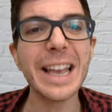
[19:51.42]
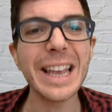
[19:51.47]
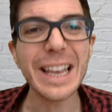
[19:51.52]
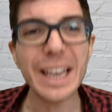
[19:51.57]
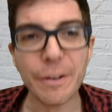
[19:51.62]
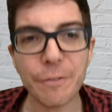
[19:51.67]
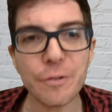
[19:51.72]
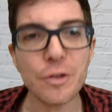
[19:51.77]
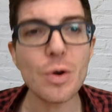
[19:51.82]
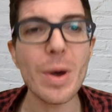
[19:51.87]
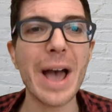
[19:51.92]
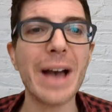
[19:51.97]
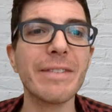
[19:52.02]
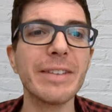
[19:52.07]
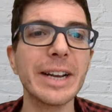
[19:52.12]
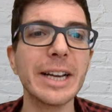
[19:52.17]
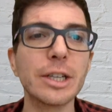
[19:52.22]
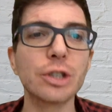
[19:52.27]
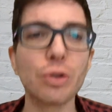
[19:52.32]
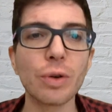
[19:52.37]
If you have
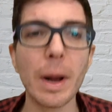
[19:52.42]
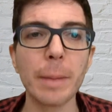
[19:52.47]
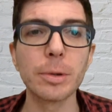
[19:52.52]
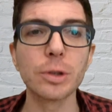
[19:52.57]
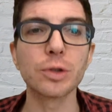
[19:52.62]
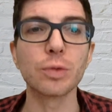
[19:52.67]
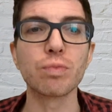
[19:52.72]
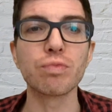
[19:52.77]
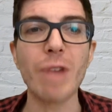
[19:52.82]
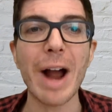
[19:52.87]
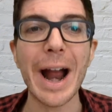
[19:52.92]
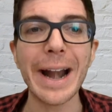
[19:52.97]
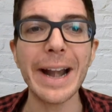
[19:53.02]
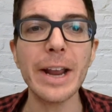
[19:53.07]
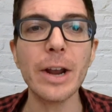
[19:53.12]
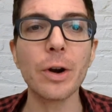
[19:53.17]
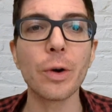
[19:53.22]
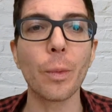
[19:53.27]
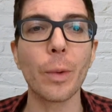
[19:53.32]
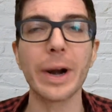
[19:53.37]
any troubles
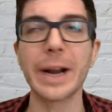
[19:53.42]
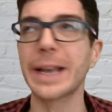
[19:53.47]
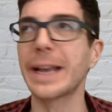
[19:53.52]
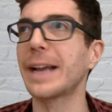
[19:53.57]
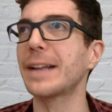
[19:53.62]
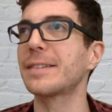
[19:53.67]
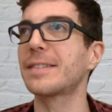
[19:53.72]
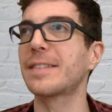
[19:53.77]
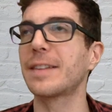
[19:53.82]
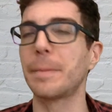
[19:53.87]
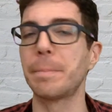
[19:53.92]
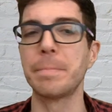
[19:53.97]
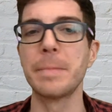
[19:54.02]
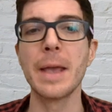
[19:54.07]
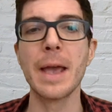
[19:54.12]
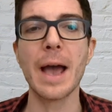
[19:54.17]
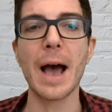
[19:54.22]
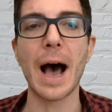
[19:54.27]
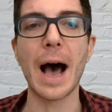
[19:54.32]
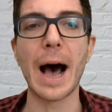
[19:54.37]
writing or want to get some
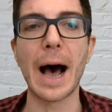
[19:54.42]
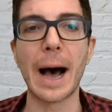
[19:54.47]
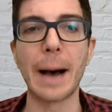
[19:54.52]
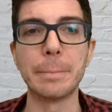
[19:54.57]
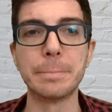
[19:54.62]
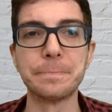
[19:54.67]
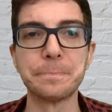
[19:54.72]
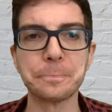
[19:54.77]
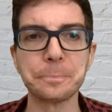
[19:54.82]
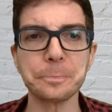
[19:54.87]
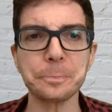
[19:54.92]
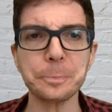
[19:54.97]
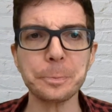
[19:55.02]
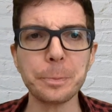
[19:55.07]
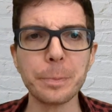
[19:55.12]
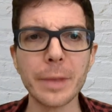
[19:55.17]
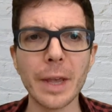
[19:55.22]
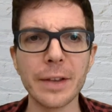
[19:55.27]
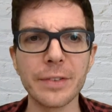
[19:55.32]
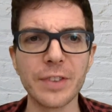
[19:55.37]
um,
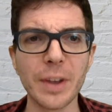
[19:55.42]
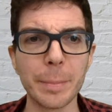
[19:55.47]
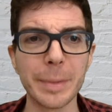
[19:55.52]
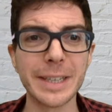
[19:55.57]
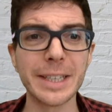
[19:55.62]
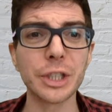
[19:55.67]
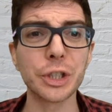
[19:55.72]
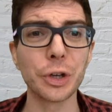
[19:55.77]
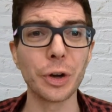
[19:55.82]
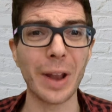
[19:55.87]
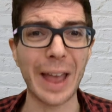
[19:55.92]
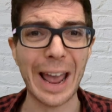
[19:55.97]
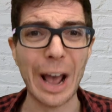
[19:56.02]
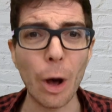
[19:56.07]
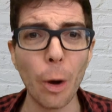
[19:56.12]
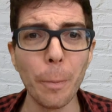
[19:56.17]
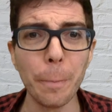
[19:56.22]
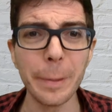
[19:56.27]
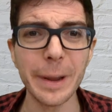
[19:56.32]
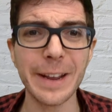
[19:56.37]
some additional
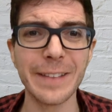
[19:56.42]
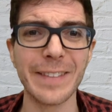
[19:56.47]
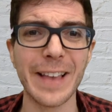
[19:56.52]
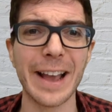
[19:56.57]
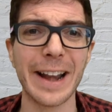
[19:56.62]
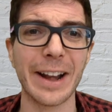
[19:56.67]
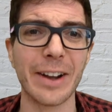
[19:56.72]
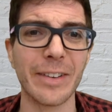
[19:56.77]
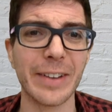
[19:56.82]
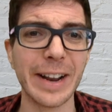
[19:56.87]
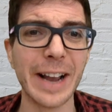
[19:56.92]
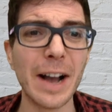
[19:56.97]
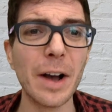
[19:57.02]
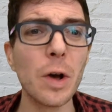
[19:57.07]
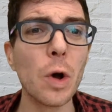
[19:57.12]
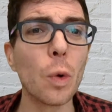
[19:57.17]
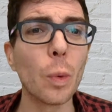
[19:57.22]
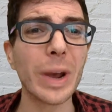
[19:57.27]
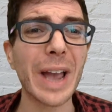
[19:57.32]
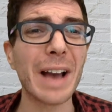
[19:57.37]
help in that
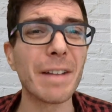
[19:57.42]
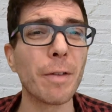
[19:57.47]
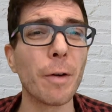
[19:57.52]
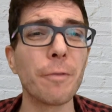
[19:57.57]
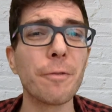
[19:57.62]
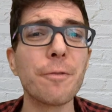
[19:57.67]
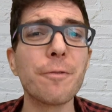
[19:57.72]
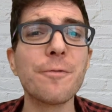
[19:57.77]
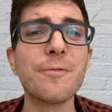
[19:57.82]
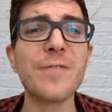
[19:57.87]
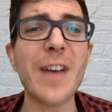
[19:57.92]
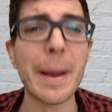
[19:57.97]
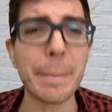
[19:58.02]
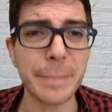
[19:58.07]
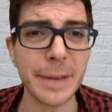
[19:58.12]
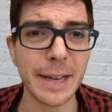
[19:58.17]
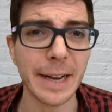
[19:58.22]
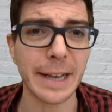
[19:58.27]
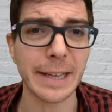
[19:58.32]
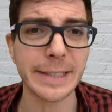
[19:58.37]
area, we have a
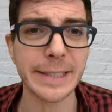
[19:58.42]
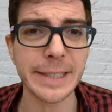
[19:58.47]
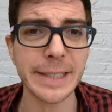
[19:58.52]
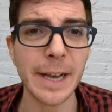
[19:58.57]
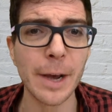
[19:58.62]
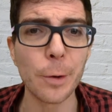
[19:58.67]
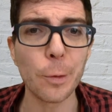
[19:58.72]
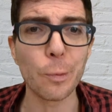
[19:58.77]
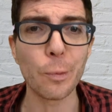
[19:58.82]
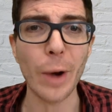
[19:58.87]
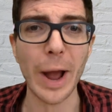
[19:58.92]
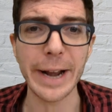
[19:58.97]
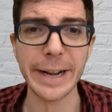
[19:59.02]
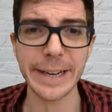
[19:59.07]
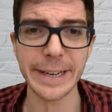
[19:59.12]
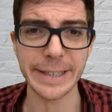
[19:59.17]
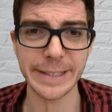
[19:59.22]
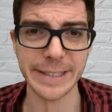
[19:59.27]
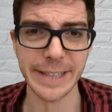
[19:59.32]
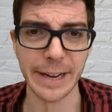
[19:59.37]
fabulous
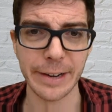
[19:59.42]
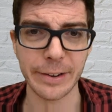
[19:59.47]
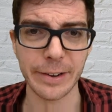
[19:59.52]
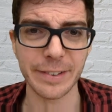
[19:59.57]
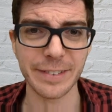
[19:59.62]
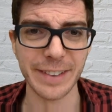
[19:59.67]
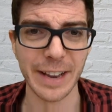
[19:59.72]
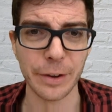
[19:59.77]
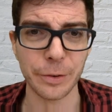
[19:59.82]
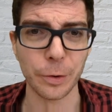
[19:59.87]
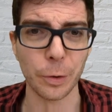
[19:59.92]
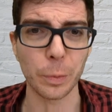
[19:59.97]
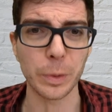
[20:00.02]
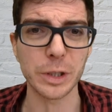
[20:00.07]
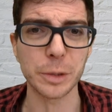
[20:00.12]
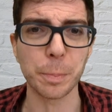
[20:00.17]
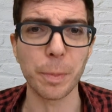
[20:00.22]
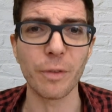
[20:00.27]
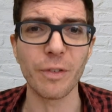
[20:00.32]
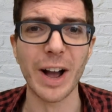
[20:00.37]
Writing Center,
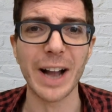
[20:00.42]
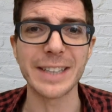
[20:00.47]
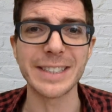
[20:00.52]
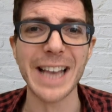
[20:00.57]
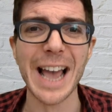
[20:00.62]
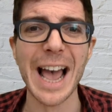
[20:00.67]
which provides